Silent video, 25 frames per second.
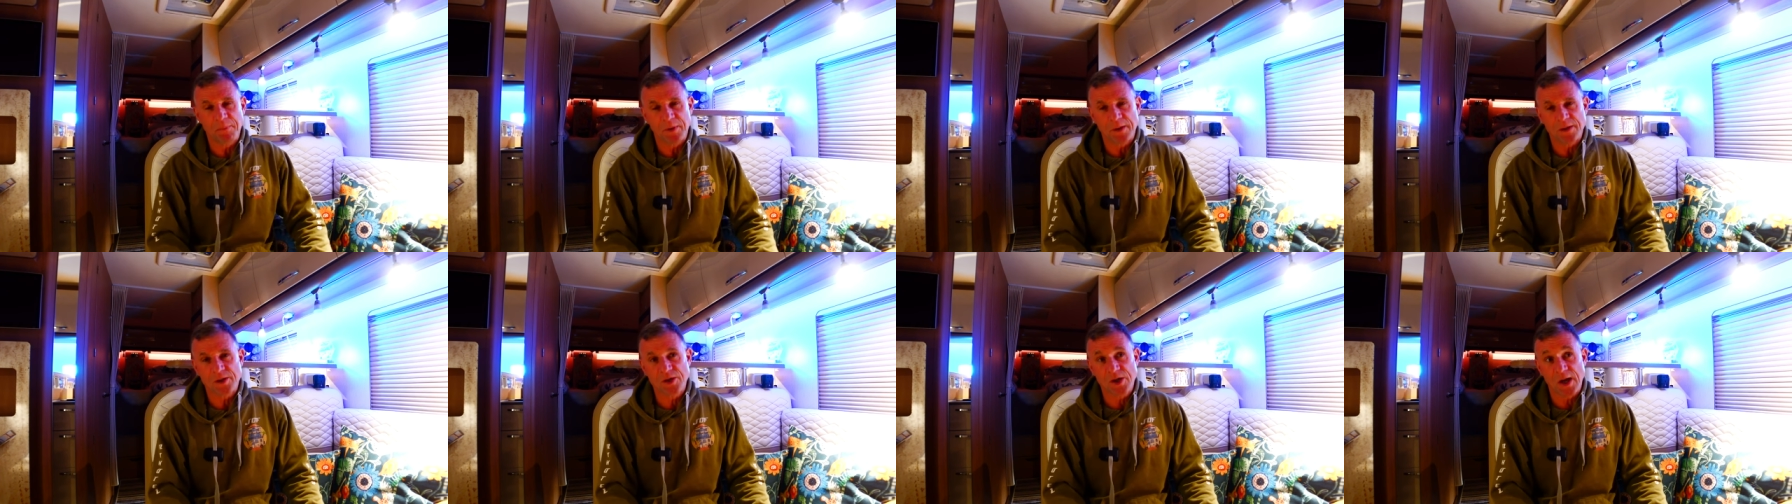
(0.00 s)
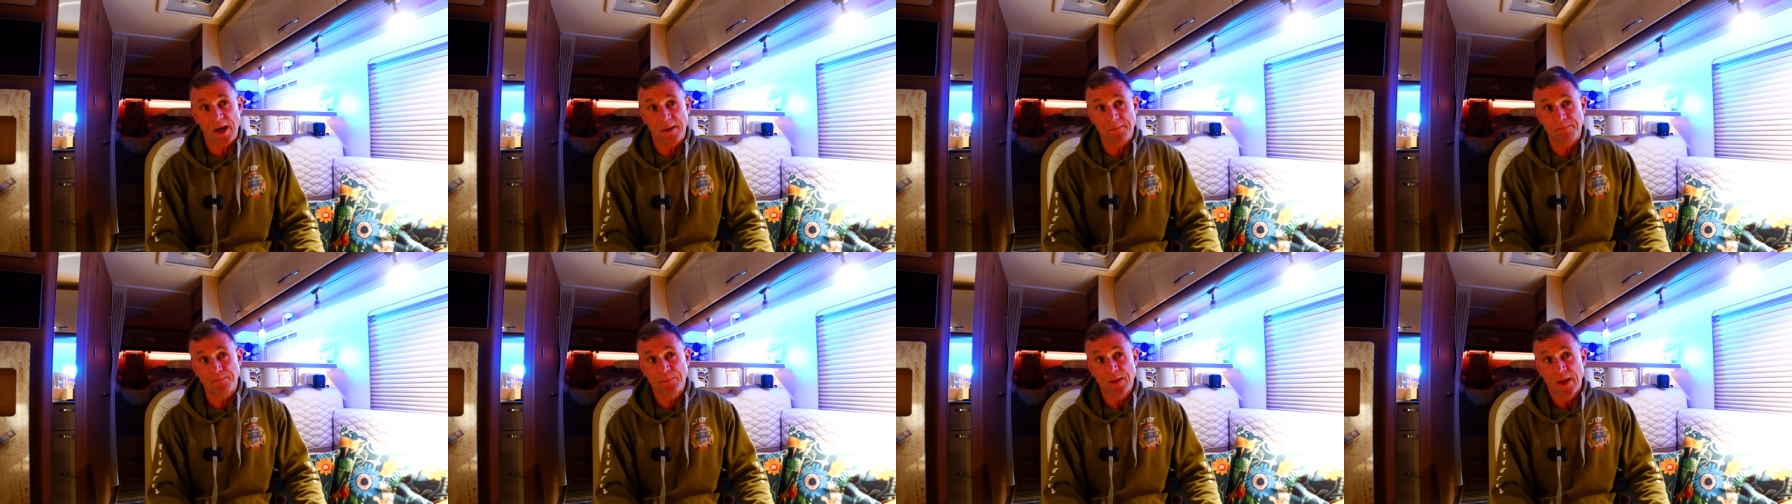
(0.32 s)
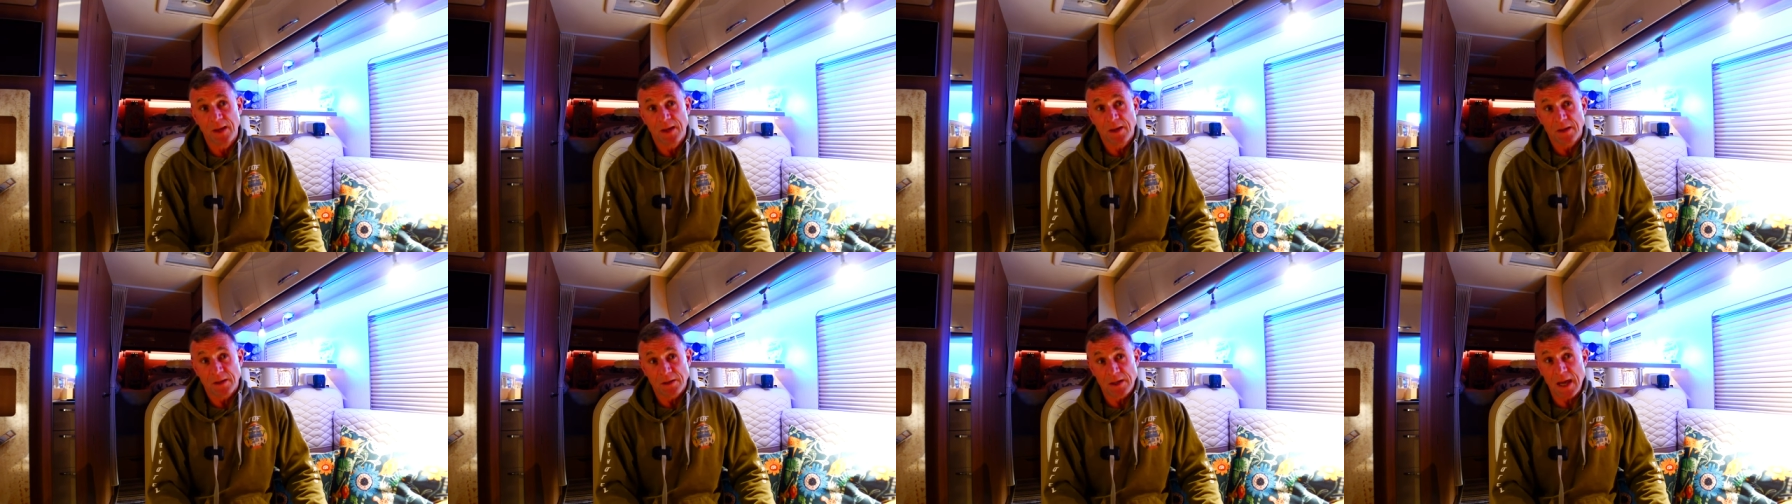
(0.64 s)
But um,
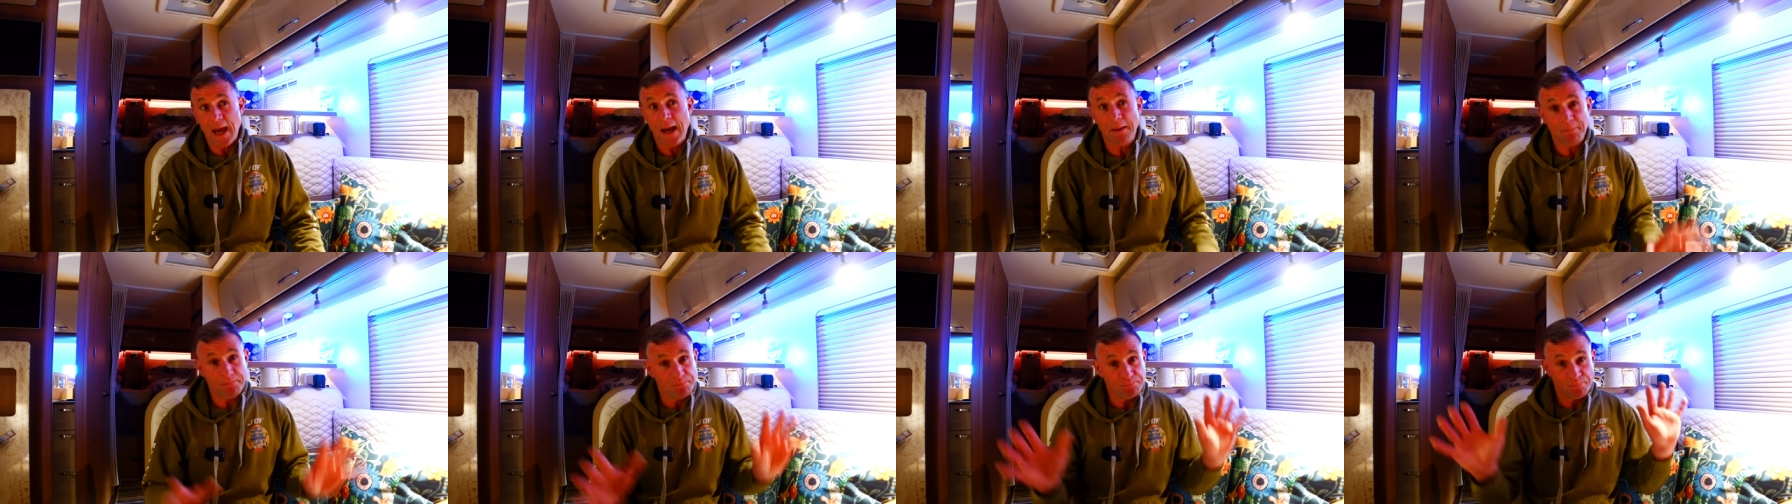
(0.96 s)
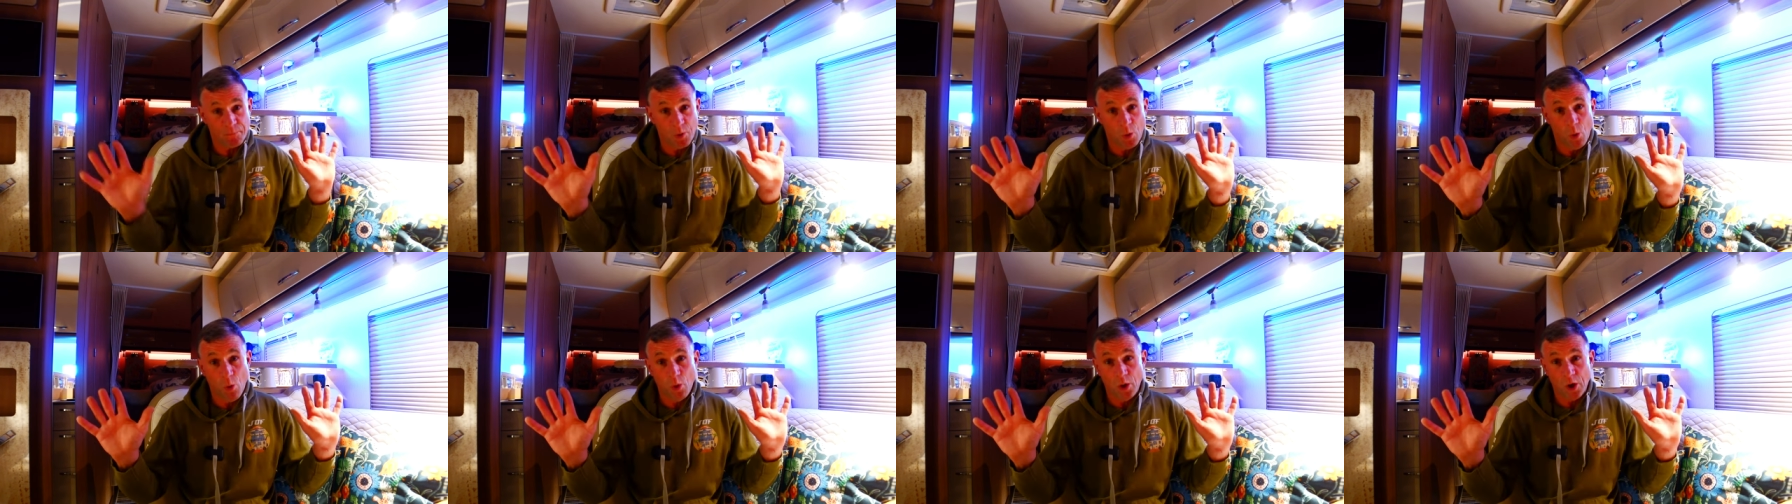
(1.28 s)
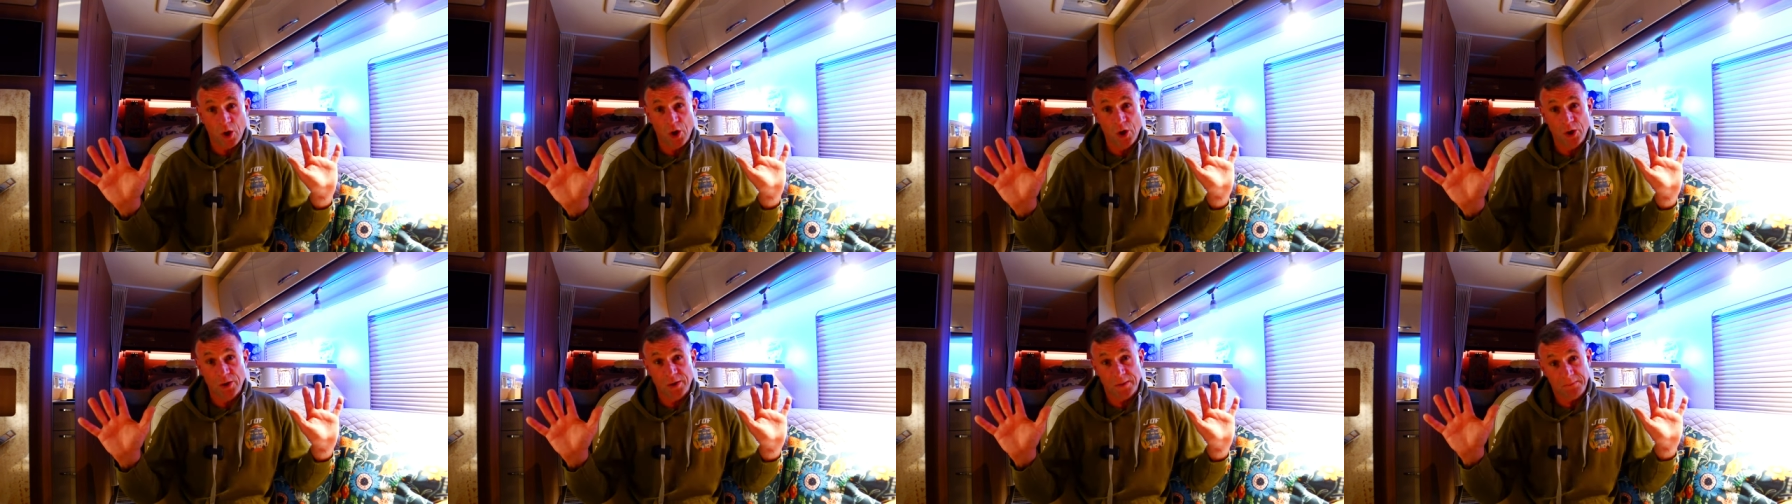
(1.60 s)
yeah, all
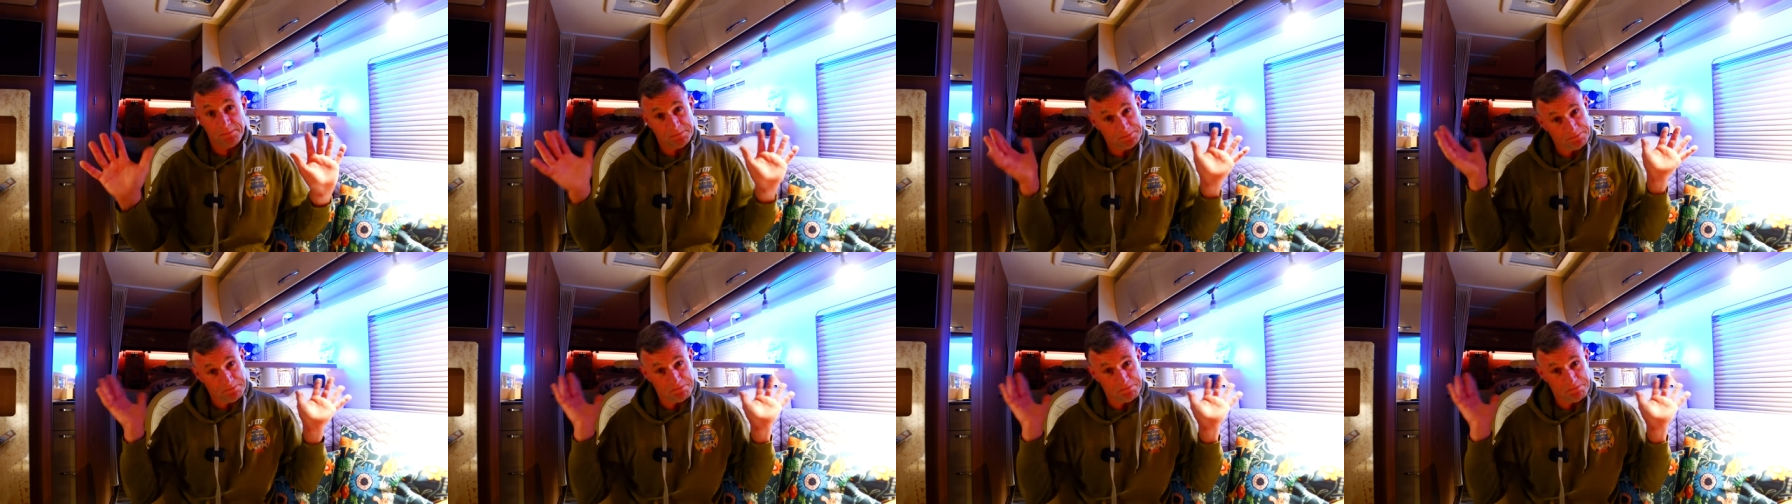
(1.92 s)
good.